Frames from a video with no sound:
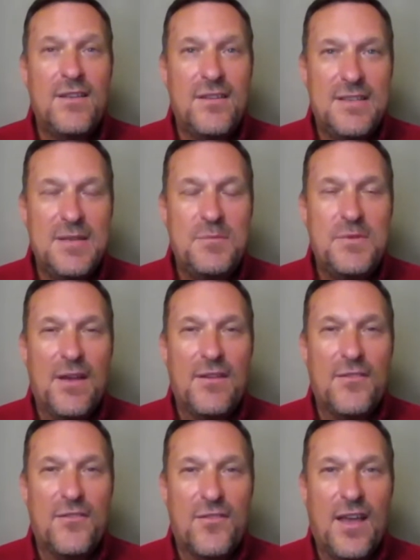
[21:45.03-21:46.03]
Deep down
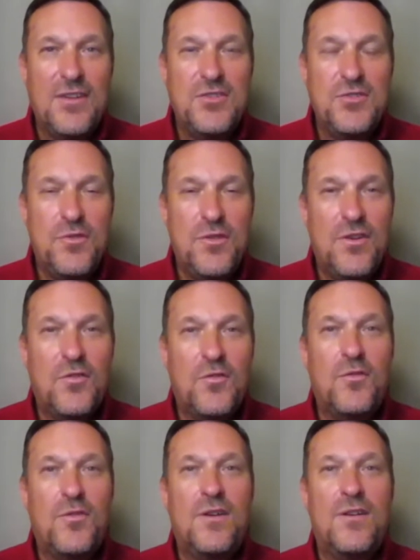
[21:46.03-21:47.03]
inside, you
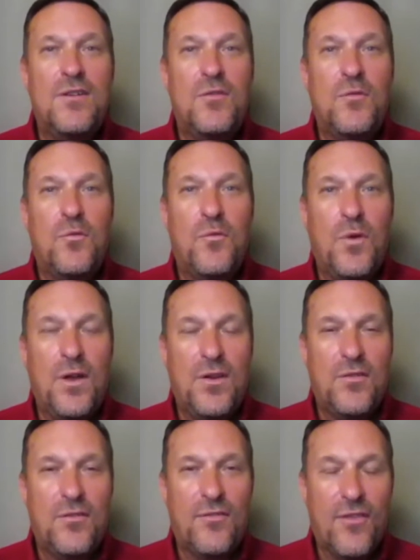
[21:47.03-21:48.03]
know what
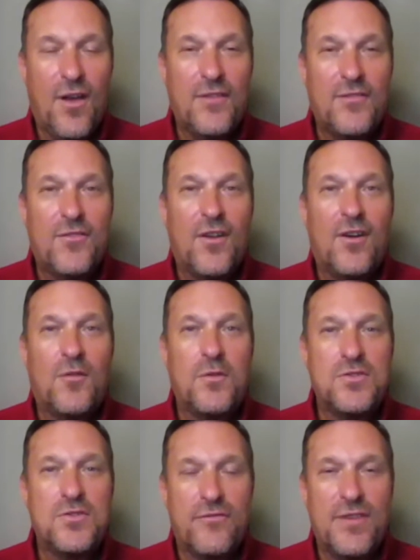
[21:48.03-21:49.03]
your thoughts are,
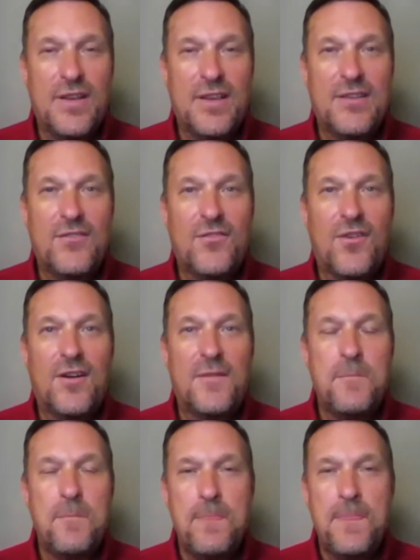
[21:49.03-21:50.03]
what your feelings are.
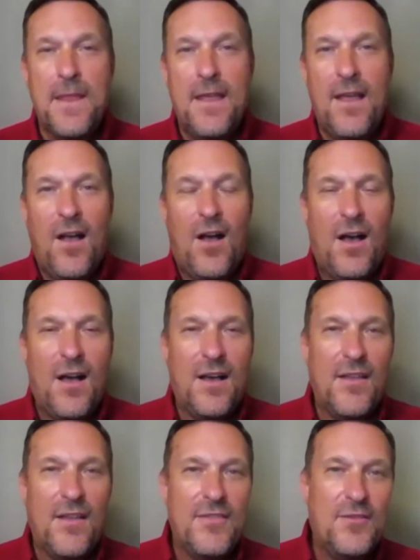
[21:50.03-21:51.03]

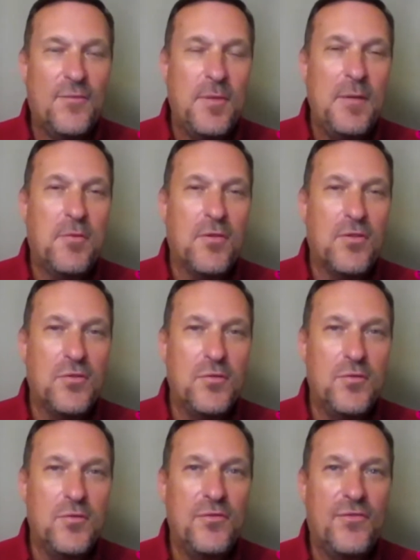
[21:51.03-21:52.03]
These people
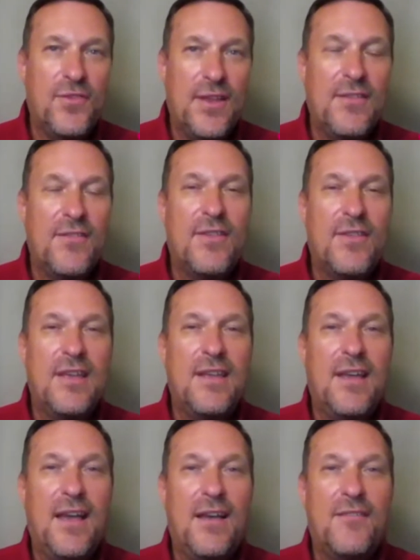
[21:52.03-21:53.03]
who say that they
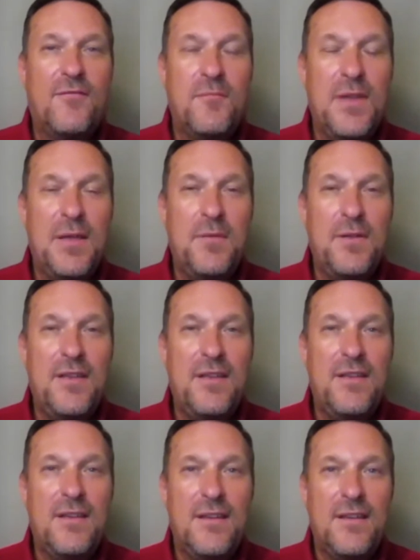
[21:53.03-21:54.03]
have
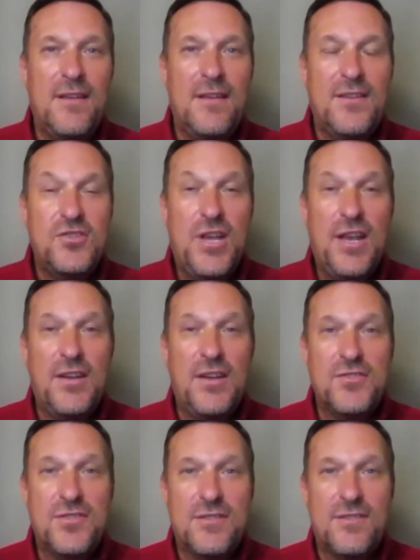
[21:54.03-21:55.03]
maybe
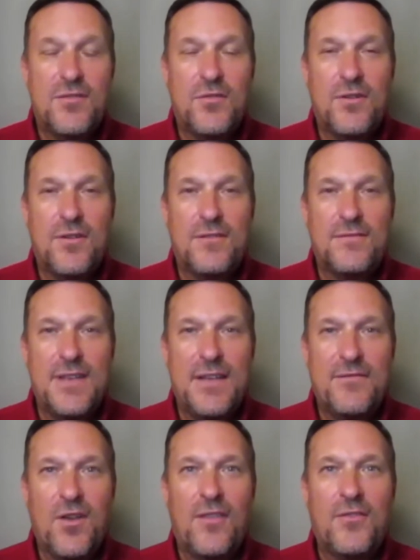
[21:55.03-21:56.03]
changed or
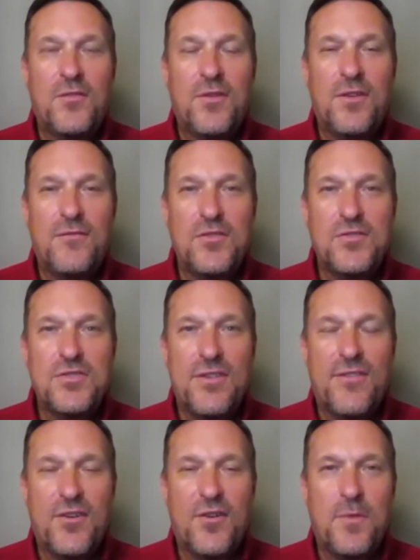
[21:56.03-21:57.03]
have gone through
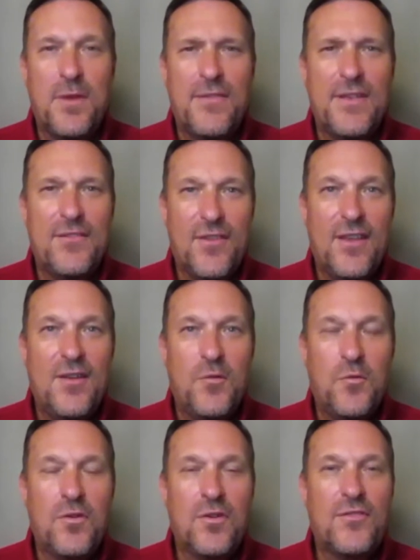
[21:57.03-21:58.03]
conversion therapy and they say it
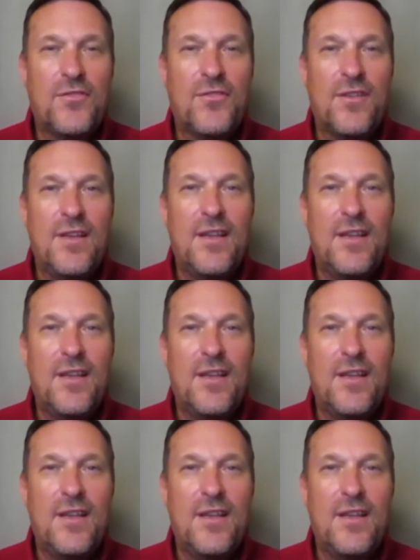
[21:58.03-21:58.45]
works,